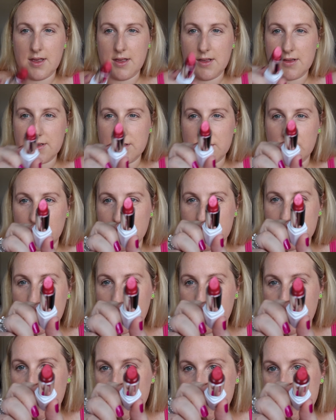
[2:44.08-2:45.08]
It's got
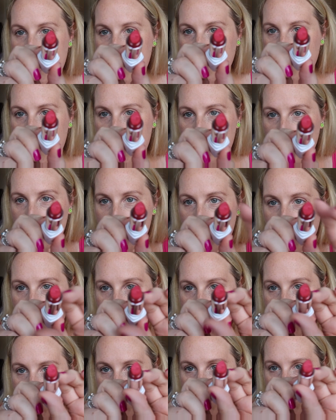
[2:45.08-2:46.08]
W7
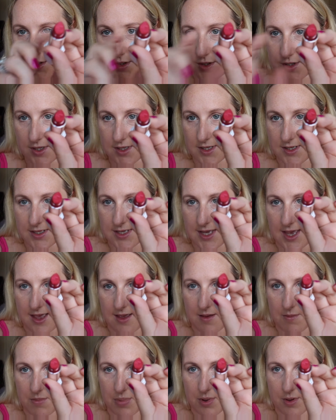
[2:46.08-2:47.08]
embossed onto the
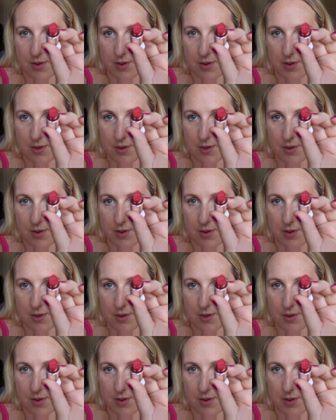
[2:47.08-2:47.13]
tip.